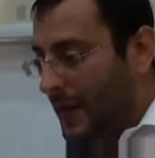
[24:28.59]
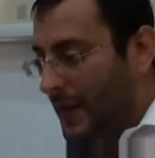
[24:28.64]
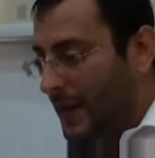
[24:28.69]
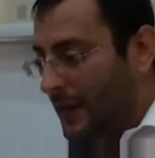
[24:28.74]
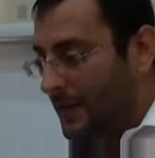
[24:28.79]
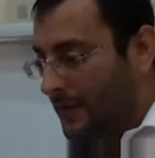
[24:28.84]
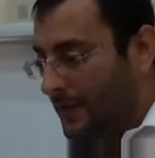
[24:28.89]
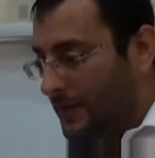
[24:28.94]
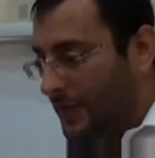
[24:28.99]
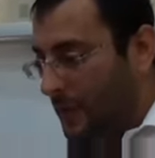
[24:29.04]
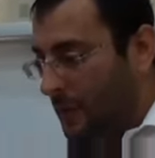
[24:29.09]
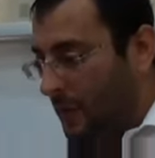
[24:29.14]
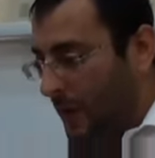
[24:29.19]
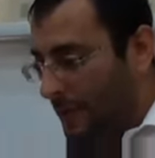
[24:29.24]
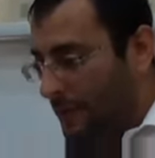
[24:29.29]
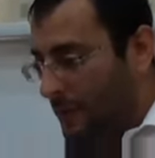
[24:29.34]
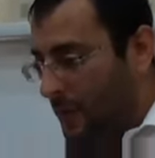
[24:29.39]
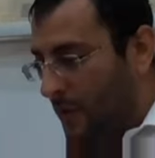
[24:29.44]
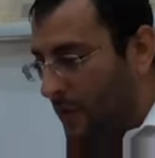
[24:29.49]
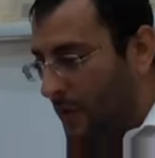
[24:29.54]
Let's just see
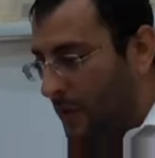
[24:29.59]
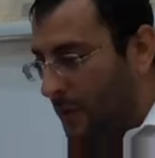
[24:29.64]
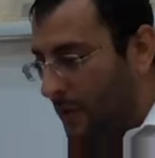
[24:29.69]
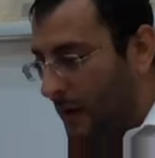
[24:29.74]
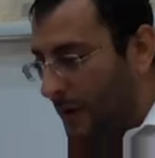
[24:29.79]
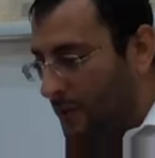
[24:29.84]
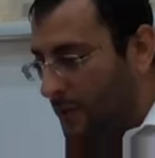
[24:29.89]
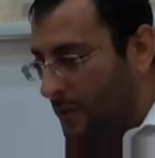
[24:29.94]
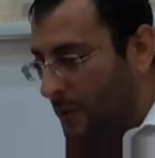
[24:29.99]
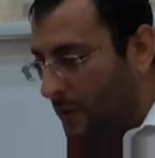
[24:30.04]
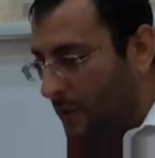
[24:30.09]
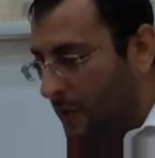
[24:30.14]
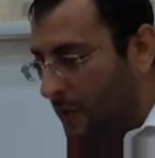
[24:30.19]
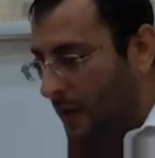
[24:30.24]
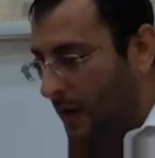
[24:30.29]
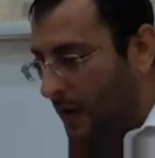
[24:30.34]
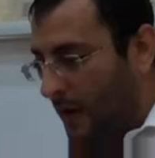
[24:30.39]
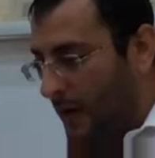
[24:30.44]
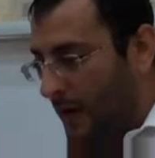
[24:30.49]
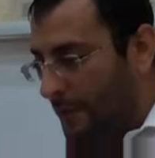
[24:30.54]
one more, one
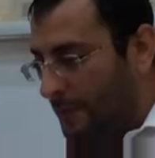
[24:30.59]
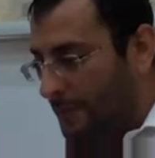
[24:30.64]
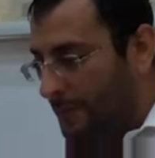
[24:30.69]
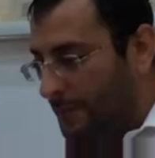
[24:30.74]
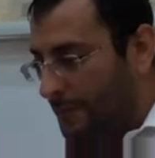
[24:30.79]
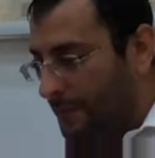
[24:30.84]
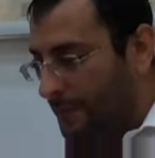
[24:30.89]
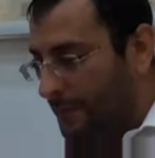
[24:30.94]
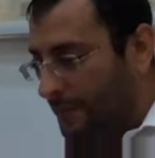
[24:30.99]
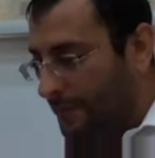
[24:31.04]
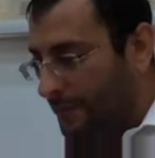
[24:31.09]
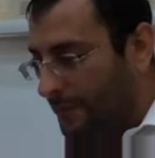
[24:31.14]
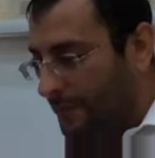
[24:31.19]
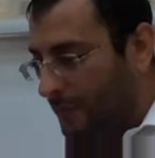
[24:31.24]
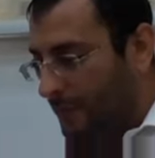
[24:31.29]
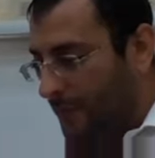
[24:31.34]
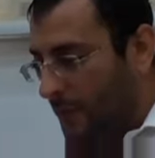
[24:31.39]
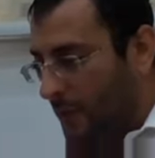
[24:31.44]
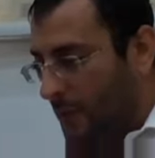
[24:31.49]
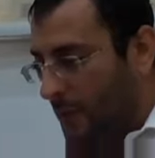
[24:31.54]
more, um,
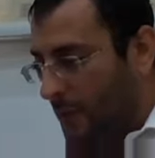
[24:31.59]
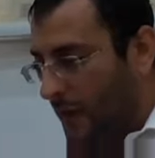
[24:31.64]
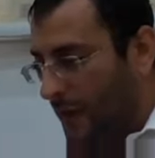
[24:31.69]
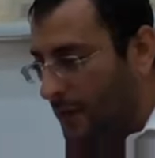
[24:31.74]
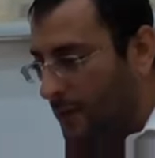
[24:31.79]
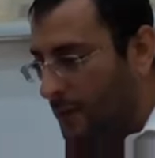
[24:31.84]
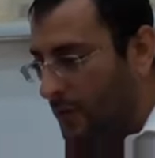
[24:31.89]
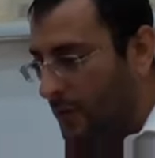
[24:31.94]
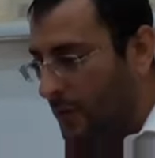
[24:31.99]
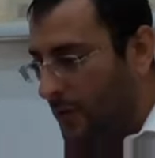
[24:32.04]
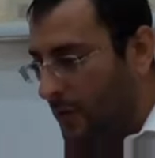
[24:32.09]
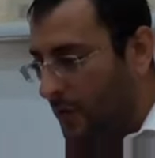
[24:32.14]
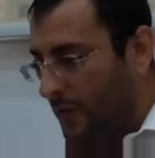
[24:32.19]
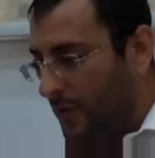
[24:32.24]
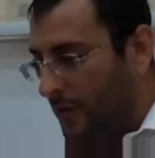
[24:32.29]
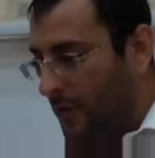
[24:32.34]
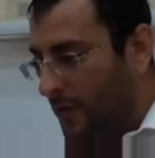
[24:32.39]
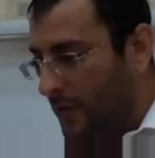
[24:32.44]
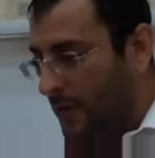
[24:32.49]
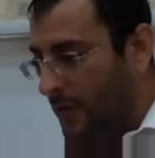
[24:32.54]
one
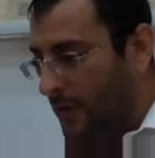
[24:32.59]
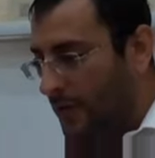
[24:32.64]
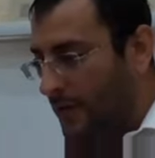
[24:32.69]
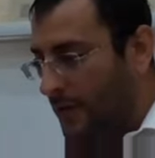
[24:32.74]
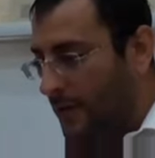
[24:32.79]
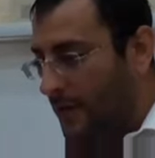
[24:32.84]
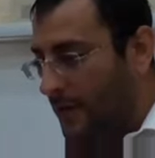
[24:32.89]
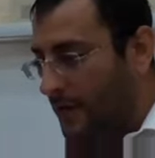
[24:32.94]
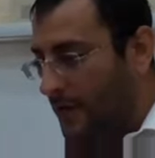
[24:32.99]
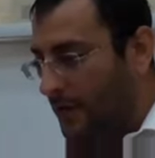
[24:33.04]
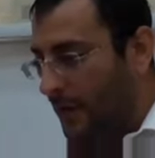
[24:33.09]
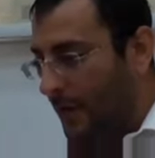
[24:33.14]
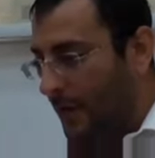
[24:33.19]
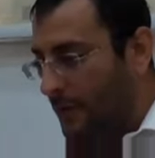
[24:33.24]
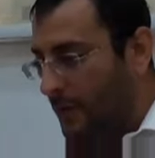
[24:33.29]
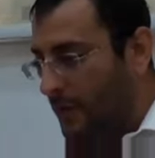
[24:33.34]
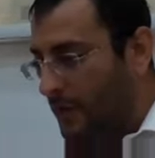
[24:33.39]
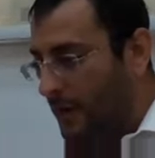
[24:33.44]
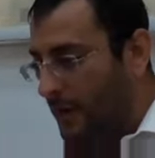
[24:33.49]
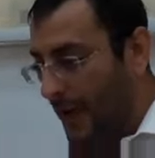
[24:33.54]
more, one
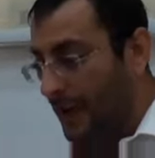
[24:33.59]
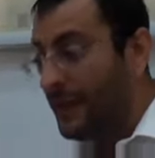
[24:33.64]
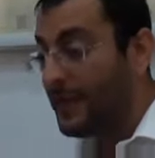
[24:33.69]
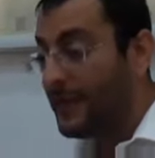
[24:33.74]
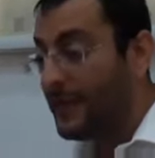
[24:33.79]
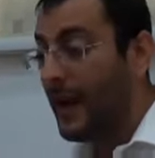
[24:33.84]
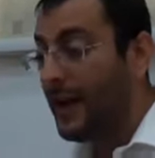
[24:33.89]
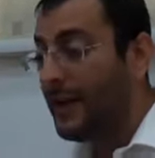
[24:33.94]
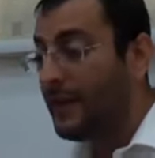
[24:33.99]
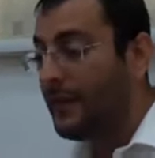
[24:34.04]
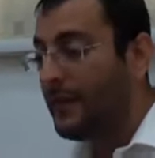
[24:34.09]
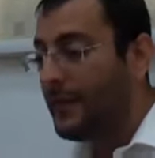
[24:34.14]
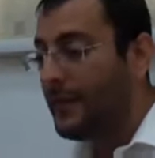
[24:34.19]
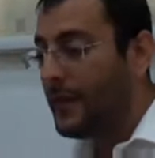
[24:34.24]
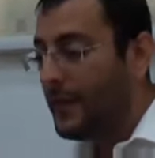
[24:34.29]
more, the other side.